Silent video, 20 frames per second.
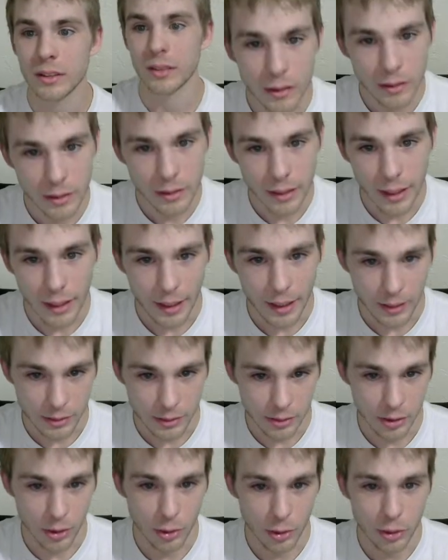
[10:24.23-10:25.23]
Yeah,
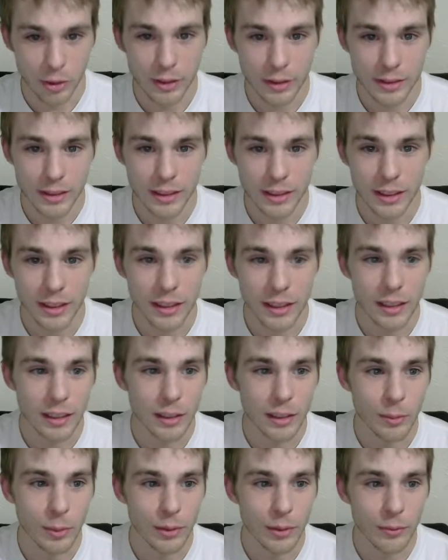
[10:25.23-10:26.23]
so you can
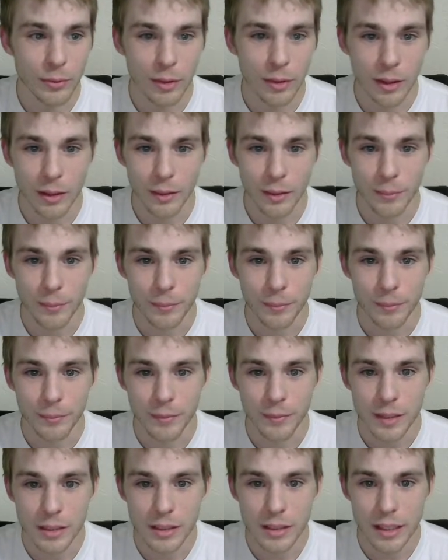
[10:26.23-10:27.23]
see it went
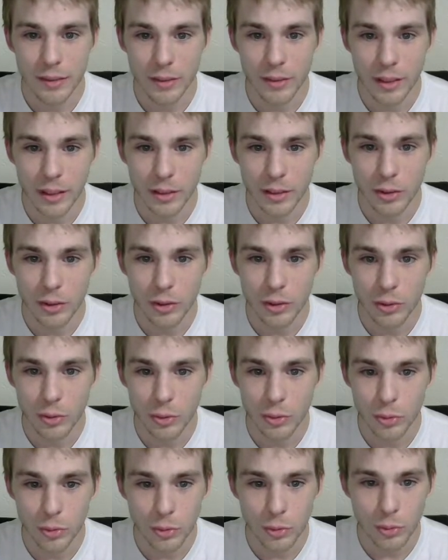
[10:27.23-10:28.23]
from
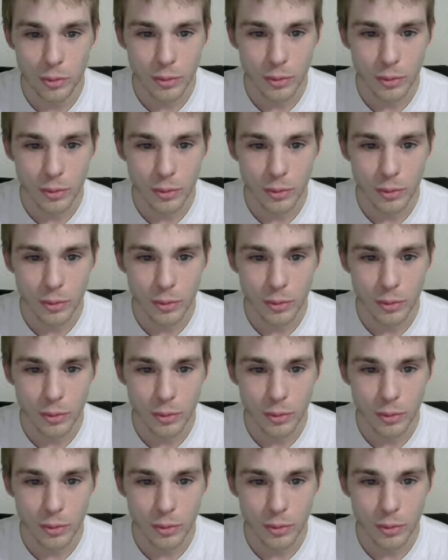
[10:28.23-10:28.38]
70,